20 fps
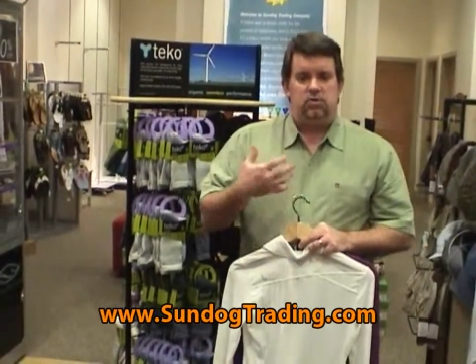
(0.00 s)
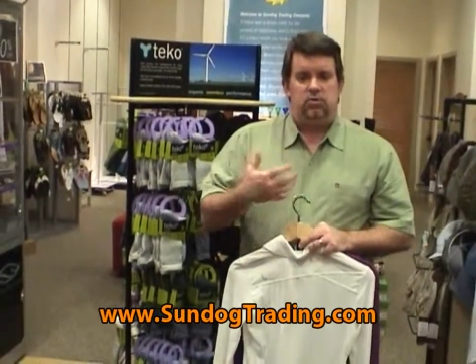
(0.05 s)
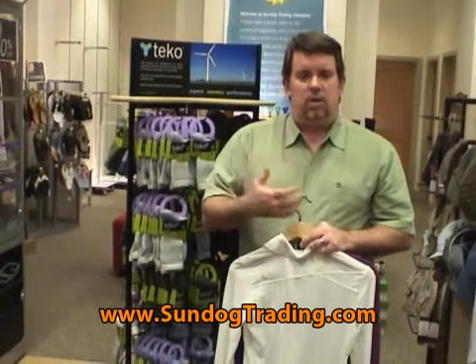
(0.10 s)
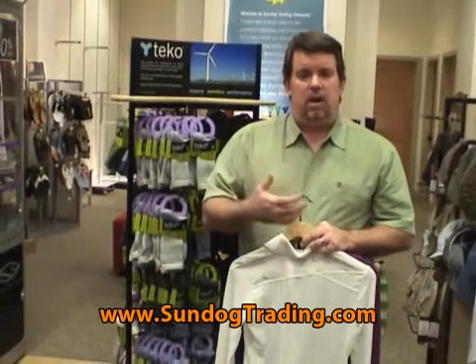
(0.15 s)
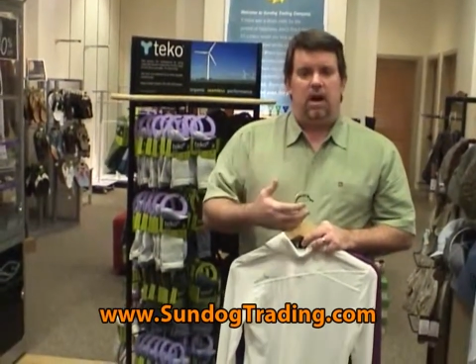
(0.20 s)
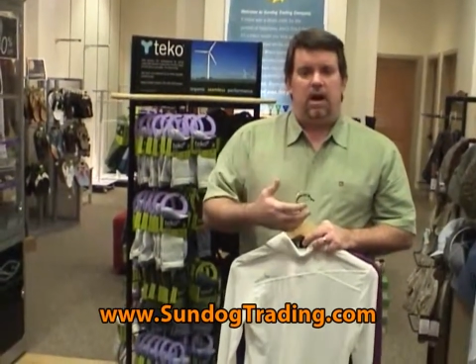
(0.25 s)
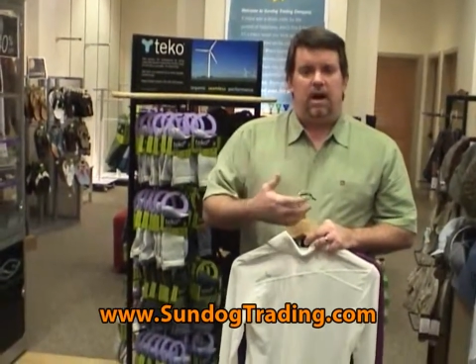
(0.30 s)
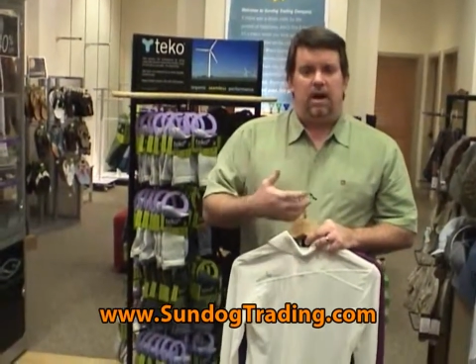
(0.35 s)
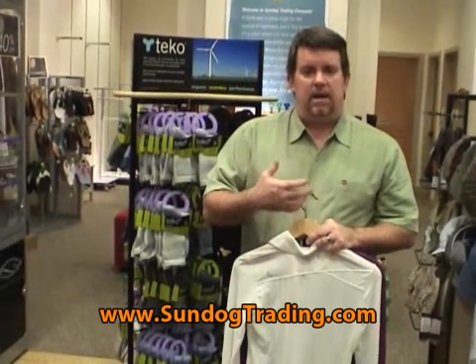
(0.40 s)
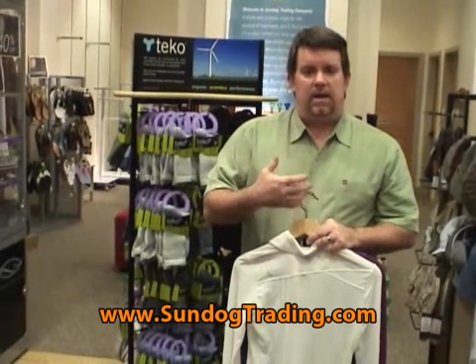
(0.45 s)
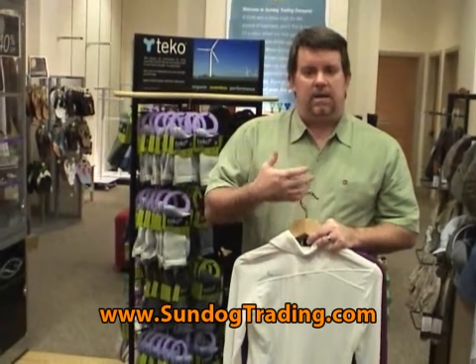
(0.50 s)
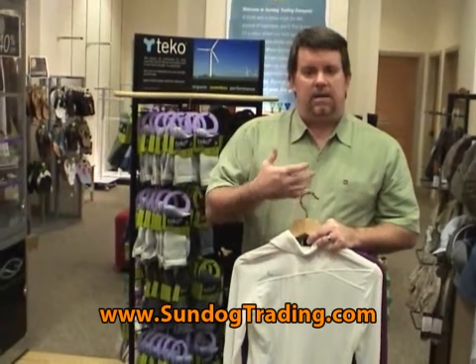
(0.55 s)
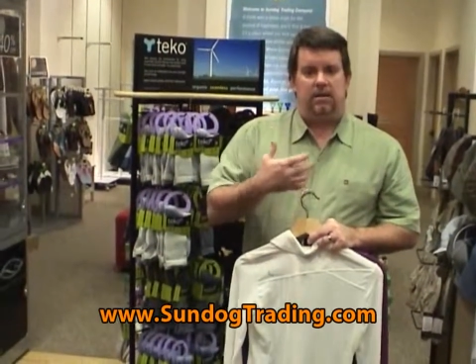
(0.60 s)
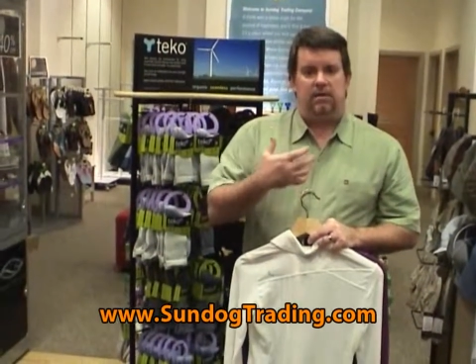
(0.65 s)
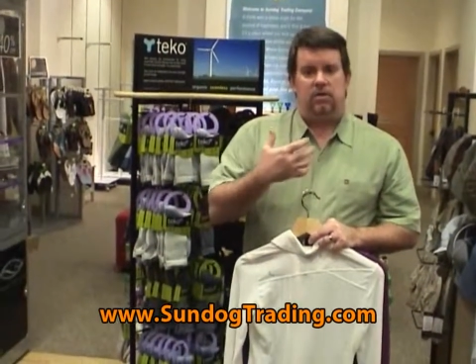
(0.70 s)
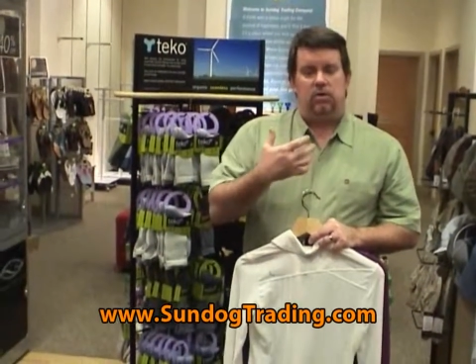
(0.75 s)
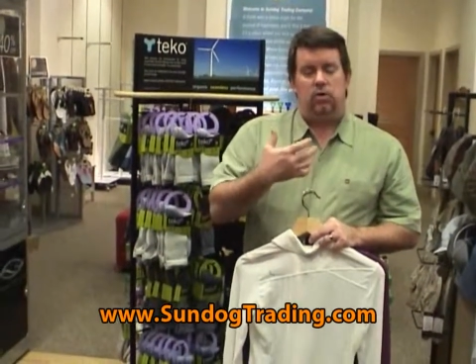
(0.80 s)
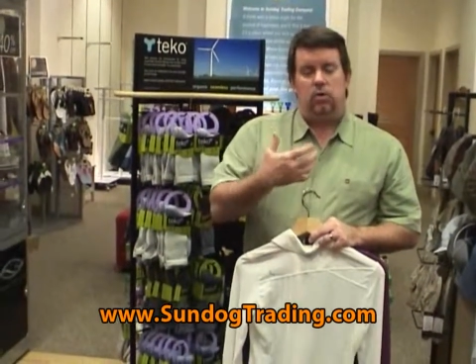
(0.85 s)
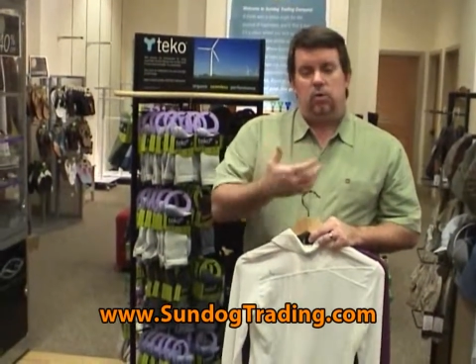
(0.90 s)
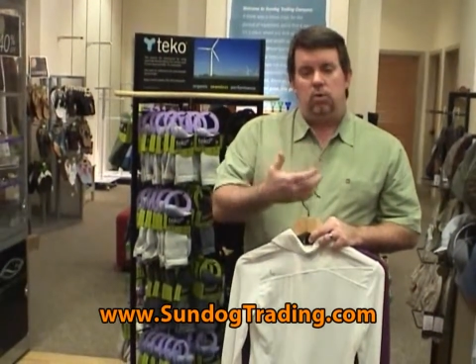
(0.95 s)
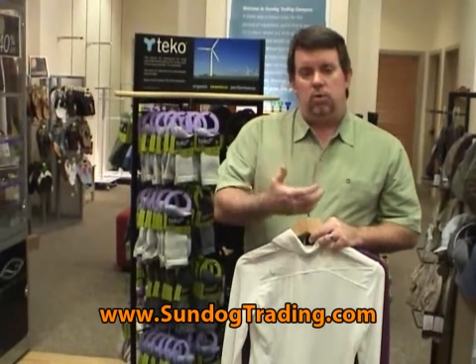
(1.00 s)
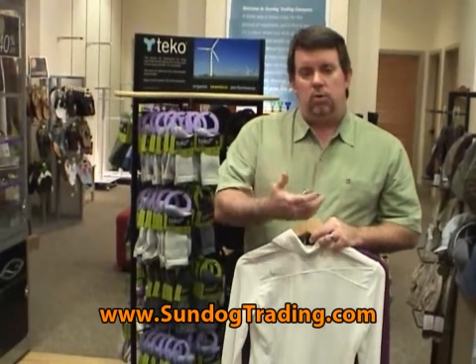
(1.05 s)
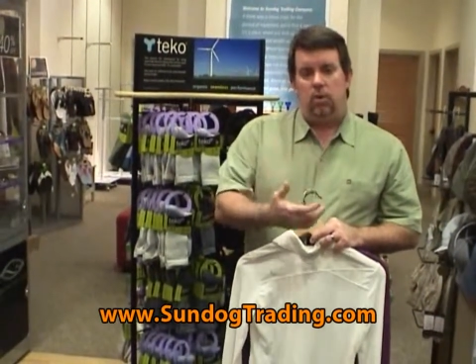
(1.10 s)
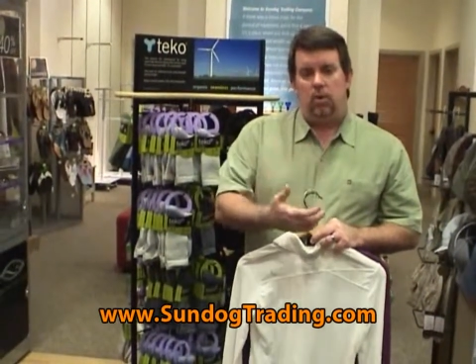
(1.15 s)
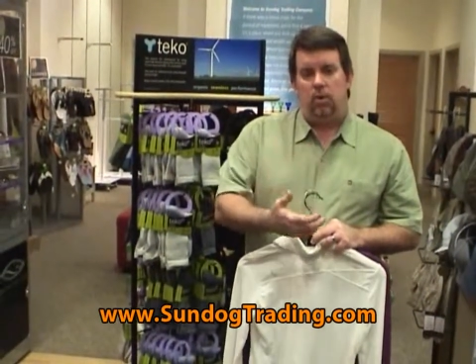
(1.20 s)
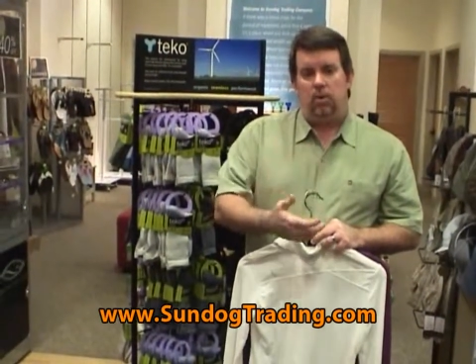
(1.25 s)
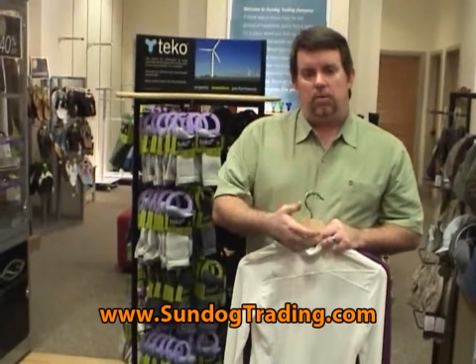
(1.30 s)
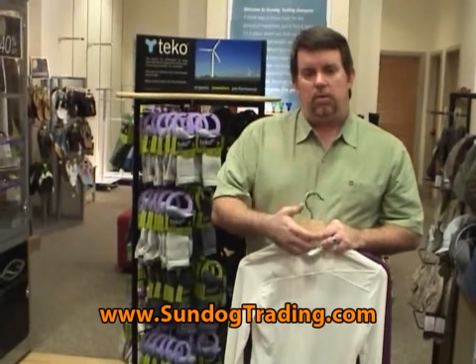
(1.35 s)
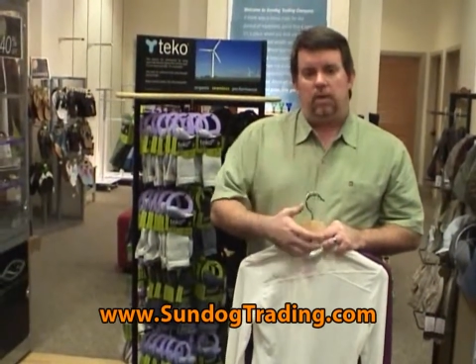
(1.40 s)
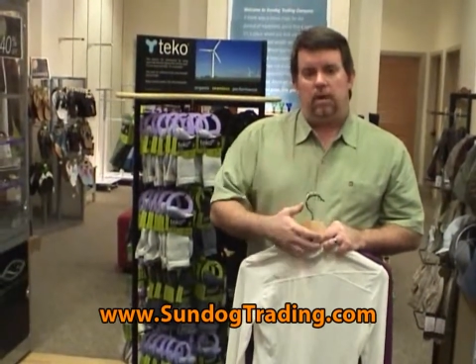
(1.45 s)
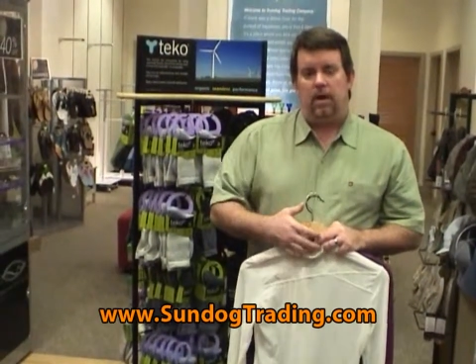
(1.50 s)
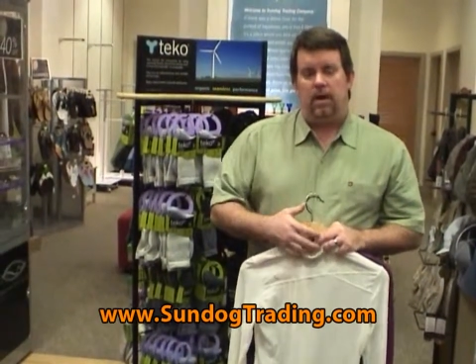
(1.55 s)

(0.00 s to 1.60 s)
dry and cool